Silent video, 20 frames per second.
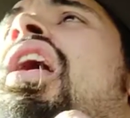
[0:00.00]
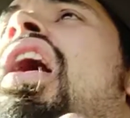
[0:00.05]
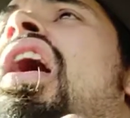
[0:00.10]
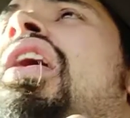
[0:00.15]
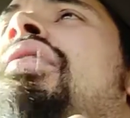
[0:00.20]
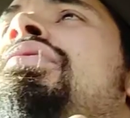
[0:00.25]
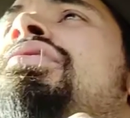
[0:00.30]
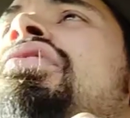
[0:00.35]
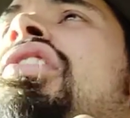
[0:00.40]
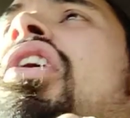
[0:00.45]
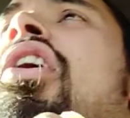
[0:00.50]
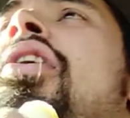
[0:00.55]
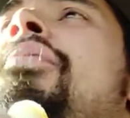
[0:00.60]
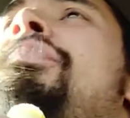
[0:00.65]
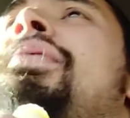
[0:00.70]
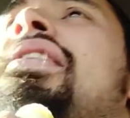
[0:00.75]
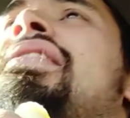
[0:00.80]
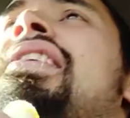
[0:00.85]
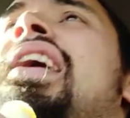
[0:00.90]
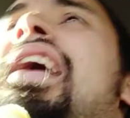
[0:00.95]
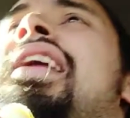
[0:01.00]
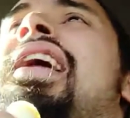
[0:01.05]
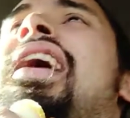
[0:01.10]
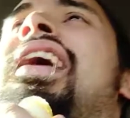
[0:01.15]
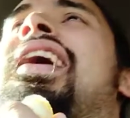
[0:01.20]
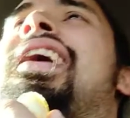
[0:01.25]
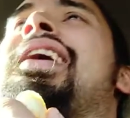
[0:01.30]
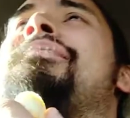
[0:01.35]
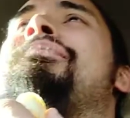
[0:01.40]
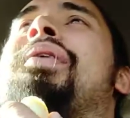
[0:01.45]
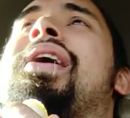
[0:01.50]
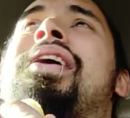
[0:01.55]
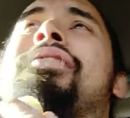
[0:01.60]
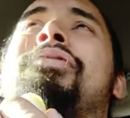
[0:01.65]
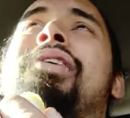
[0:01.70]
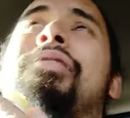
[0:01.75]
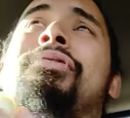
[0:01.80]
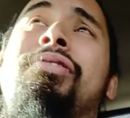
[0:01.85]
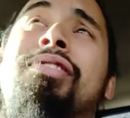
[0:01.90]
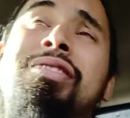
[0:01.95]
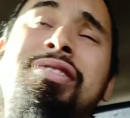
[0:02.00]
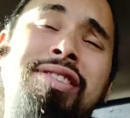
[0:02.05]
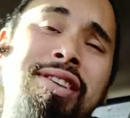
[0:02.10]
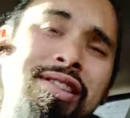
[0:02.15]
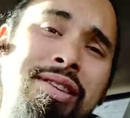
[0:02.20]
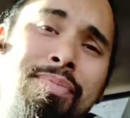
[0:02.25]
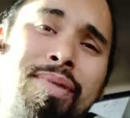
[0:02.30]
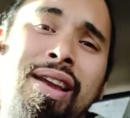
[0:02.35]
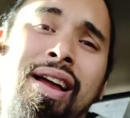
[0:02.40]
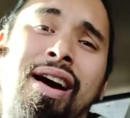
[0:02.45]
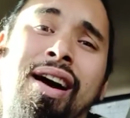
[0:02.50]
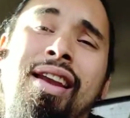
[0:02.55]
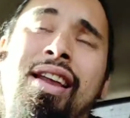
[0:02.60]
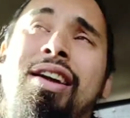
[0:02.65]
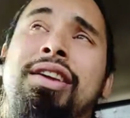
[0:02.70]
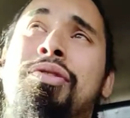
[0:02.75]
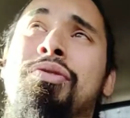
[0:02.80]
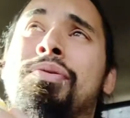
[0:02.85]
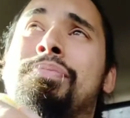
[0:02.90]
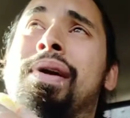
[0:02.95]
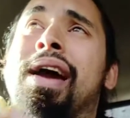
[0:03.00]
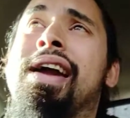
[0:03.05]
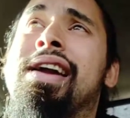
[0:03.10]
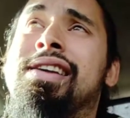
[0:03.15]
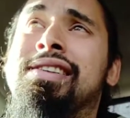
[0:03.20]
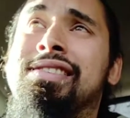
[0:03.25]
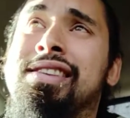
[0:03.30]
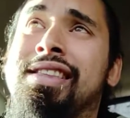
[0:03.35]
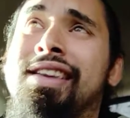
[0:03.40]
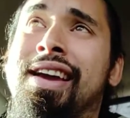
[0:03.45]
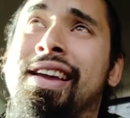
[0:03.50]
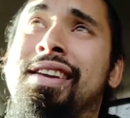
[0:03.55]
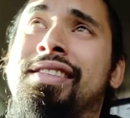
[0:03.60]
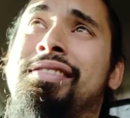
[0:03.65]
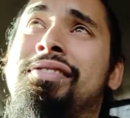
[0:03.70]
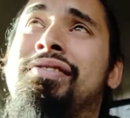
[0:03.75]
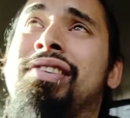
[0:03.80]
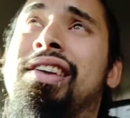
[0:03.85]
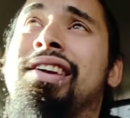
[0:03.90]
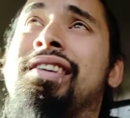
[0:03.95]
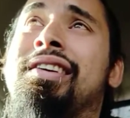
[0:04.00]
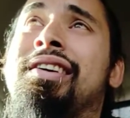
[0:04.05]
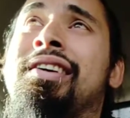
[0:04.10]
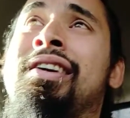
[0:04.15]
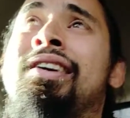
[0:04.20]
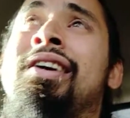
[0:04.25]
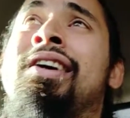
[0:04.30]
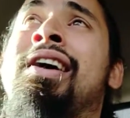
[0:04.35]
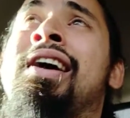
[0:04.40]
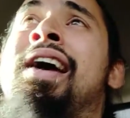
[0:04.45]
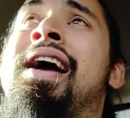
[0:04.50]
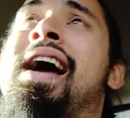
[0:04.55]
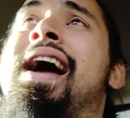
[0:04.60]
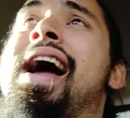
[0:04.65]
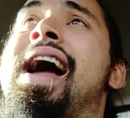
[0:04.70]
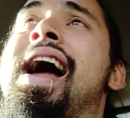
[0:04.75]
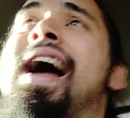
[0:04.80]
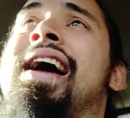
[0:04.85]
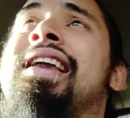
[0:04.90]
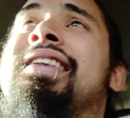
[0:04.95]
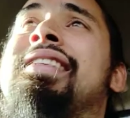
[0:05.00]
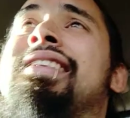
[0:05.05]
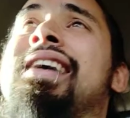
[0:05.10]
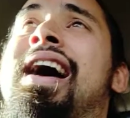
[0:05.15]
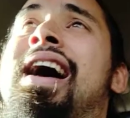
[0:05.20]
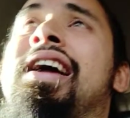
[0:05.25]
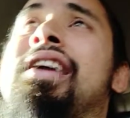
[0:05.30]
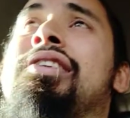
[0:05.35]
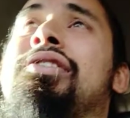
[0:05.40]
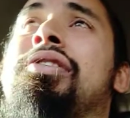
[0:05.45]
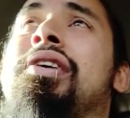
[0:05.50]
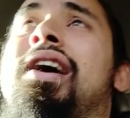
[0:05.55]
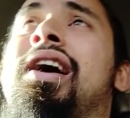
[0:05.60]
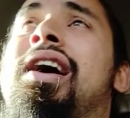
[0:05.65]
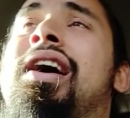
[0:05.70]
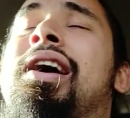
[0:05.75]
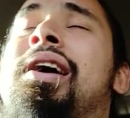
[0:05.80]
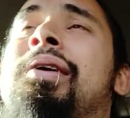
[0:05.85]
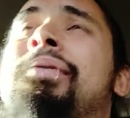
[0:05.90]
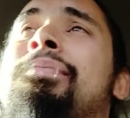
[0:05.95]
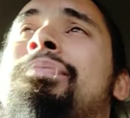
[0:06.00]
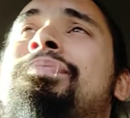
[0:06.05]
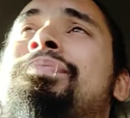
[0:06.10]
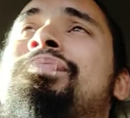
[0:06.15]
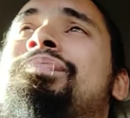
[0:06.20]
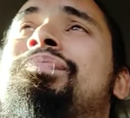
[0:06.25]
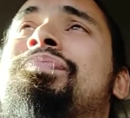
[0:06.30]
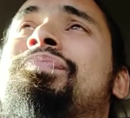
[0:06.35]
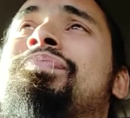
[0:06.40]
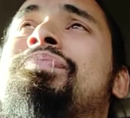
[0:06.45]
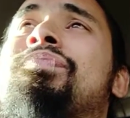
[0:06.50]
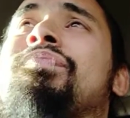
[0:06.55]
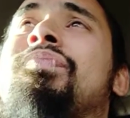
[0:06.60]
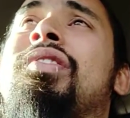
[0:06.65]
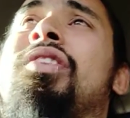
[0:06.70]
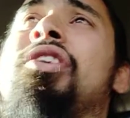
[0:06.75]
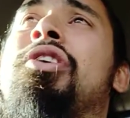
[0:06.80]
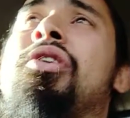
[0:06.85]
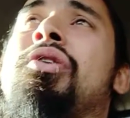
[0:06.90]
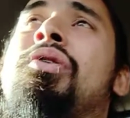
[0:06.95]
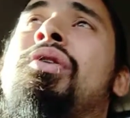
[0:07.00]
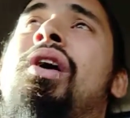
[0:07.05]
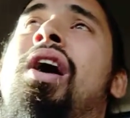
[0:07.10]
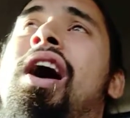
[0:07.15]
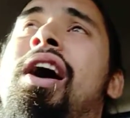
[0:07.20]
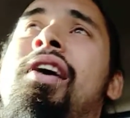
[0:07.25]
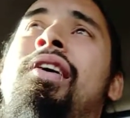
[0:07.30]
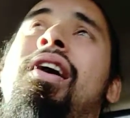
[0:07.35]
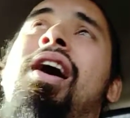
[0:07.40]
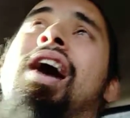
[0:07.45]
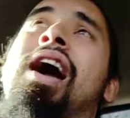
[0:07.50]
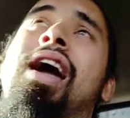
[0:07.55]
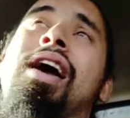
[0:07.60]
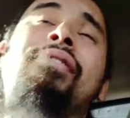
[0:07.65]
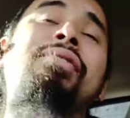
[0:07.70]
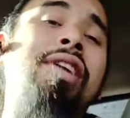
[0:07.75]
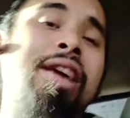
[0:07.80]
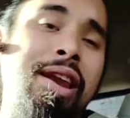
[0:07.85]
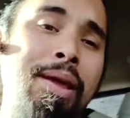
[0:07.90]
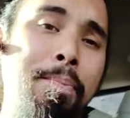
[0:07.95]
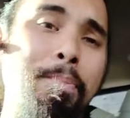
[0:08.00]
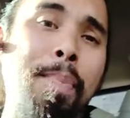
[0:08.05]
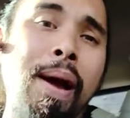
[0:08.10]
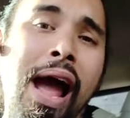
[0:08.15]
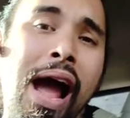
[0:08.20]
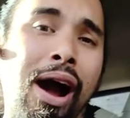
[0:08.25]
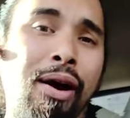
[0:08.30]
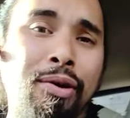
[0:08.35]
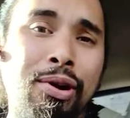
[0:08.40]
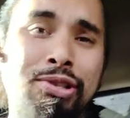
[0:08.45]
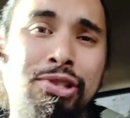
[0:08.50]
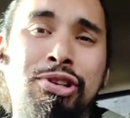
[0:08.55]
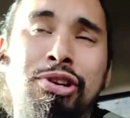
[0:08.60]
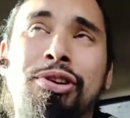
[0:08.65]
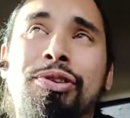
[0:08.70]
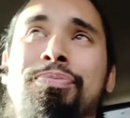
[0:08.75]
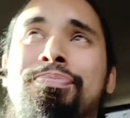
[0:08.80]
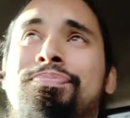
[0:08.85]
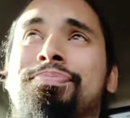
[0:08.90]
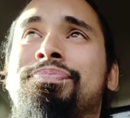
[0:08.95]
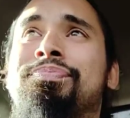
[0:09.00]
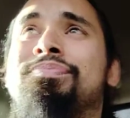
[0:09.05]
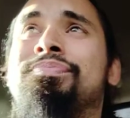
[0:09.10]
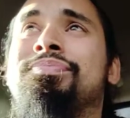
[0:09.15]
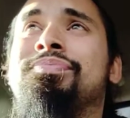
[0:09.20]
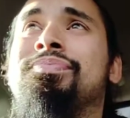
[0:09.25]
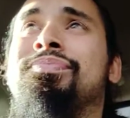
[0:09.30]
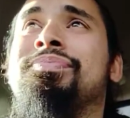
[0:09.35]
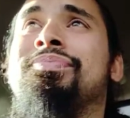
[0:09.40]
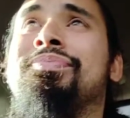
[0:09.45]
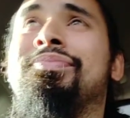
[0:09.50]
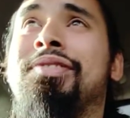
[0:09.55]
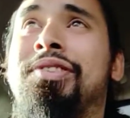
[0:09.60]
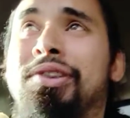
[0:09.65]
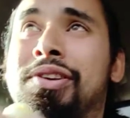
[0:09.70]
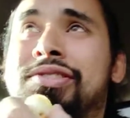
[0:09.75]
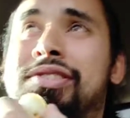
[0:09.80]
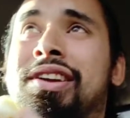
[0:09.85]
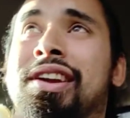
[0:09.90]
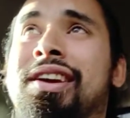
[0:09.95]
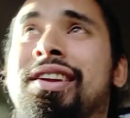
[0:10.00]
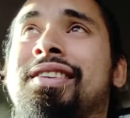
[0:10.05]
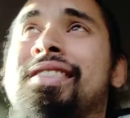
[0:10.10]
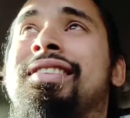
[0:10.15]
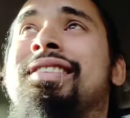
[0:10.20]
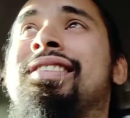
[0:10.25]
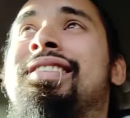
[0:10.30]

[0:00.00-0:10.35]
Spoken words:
I was hoping that by referencing the banana, you would make it to the end of the video, and that I have then empowered you using it.